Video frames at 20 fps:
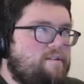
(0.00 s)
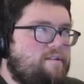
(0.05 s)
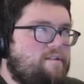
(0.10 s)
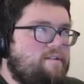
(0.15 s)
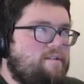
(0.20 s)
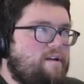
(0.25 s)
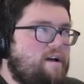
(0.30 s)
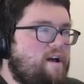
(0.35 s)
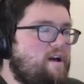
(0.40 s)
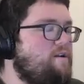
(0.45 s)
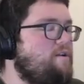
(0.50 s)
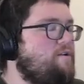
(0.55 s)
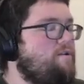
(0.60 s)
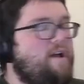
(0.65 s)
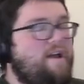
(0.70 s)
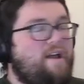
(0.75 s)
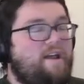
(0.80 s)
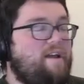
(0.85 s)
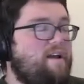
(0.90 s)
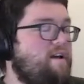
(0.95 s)
I don't know,
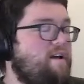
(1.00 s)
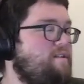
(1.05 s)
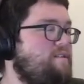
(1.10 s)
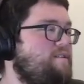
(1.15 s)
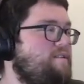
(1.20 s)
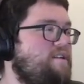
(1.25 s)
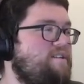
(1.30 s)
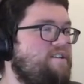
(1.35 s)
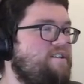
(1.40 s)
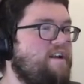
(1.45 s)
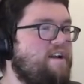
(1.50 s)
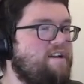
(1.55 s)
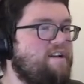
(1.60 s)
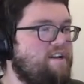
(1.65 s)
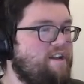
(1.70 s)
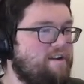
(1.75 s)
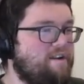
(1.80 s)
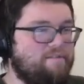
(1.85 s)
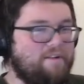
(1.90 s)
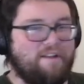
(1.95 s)
a session
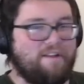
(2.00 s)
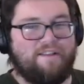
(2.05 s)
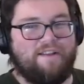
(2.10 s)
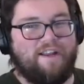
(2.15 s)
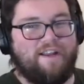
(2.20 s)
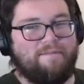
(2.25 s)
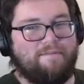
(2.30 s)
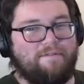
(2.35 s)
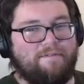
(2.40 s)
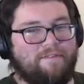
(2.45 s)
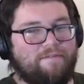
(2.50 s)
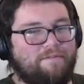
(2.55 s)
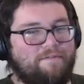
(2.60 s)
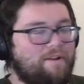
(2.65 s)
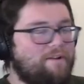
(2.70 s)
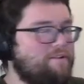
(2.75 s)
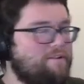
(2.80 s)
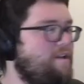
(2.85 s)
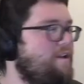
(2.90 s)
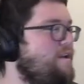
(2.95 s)
ID. I forget the name of the
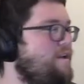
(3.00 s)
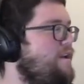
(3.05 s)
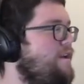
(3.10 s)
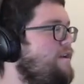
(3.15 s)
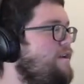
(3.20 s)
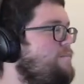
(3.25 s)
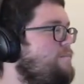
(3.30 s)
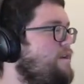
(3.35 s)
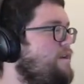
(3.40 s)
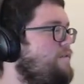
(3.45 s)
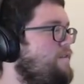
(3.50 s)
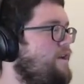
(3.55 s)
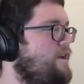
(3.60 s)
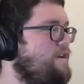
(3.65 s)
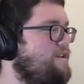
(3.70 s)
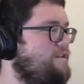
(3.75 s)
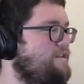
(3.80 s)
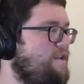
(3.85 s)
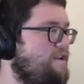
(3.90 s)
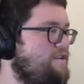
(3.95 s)
field, but I've added a
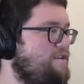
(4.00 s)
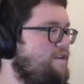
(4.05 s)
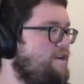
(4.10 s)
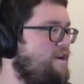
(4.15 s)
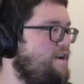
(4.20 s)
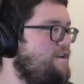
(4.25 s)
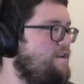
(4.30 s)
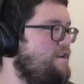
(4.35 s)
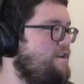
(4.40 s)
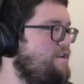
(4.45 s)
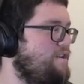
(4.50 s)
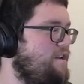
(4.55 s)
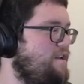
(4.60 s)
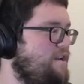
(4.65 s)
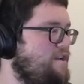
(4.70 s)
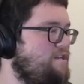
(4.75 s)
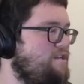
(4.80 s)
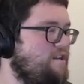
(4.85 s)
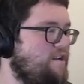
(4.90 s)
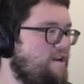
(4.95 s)
session ID to
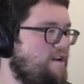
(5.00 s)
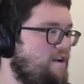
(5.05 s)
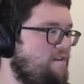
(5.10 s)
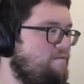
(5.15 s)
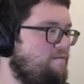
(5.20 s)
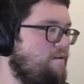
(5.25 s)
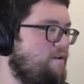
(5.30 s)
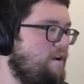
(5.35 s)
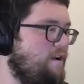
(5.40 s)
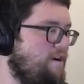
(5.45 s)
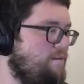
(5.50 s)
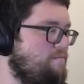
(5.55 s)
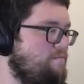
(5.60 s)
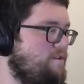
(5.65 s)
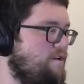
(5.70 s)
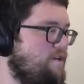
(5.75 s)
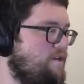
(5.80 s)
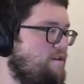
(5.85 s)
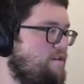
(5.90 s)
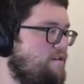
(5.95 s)
each and every
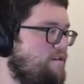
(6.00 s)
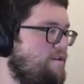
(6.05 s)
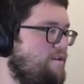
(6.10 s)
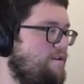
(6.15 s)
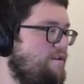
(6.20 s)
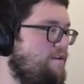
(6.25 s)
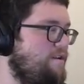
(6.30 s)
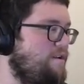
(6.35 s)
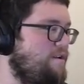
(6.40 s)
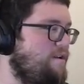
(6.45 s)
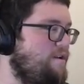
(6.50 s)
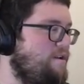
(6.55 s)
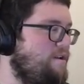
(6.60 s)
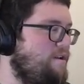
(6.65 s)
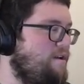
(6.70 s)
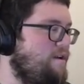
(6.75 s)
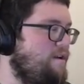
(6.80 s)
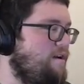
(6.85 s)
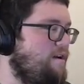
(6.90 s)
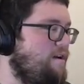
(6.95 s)
object
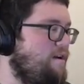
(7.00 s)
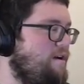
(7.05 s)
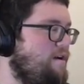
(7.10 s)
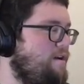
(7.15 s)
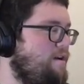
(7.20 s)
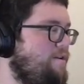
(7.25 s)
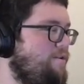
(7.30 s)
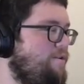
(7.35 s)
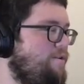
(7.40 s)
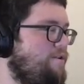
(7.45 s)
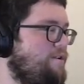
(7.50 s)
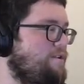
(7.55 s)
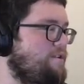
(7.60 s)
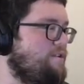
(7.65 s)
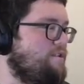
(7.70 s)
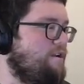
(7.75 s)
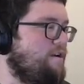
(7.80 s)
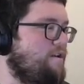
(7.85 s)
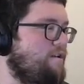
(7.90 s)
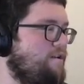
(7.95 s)
on
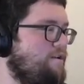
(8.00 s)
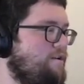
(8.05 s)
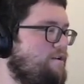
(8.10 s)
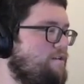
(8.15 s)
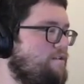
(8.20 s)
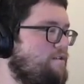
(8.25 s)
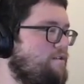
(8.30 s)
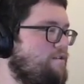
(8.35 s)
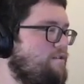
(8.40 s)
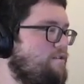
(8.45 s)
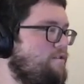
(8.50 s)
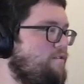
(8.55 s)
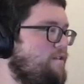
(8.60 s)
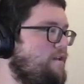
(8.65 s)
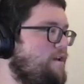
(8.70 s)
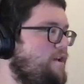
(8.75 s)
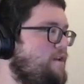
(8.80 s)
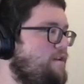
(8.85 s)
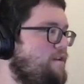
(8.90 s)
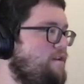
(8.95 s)
Solidus so
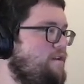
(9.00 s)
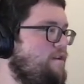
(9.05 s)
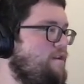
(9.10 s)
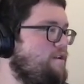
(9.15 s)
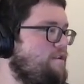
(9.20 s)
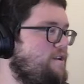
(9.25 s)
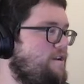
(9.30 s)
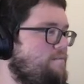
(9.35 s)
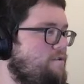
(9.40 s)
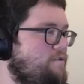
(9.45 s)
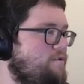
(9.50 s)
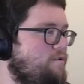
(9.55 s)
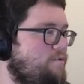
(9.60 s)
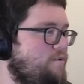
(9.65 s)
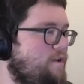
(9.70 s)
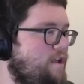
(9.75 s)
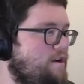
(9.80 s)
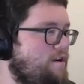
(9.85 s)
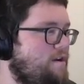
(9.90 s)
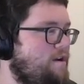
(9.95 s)
that anytime you
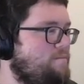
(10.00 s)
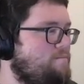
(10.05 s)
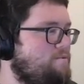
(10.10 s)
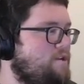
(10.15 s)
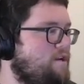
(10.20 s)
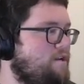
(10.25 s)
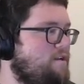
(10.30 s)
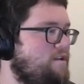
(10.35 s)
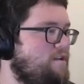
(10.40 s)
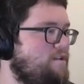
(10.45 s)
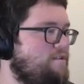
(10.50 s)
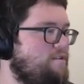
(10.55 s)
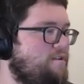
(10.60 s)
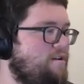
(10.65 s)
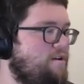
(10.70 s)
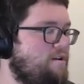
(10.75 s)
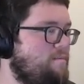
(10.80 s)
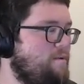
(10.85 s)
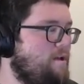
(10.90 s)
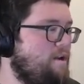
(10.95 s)
create an object, it's
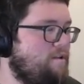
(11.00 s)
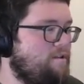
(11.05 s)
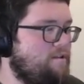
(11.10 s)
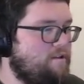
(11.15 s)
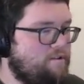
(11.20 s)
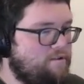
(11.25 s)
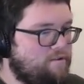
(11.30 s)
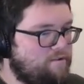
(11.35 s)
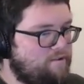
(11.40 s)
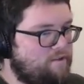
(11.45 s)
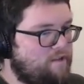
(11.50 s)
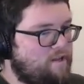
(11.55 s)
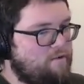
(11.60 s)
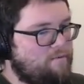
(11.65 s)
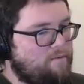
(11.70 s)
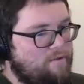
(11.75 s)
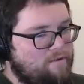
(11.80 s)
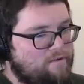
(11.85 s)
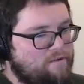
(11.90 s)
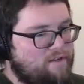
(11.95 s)
automatically associated
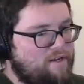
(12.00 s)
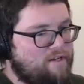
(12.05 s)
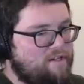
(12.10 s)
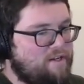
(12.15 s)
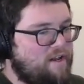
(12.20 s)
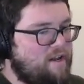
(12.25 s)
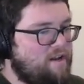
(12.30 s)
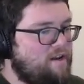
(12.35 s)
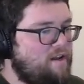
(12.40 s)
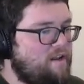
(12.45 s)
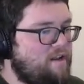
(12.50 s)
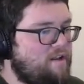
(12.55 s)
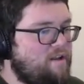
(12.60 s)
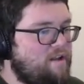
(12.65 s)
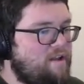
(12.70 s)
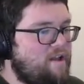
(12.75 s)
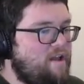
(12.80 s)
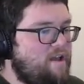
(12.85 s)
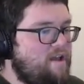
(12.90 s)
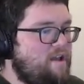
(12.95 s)
with your session ID.
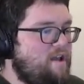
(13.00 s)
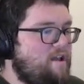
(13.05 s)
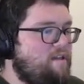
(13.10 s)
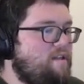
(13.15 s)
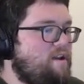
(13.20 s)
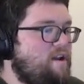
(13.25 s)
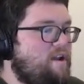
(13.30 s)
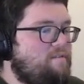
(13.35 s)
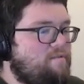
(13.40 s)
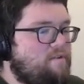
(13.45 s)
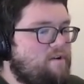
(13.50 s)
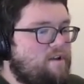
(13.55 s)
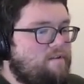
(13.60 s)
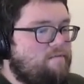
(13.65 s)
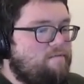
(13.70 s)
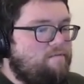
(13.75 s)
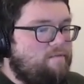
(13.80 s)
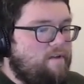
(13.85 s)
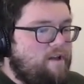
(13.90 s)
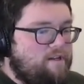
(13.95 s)
And then every
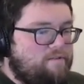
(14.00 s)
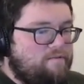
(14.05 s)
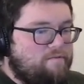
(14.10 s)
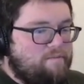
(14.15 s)
fetch from the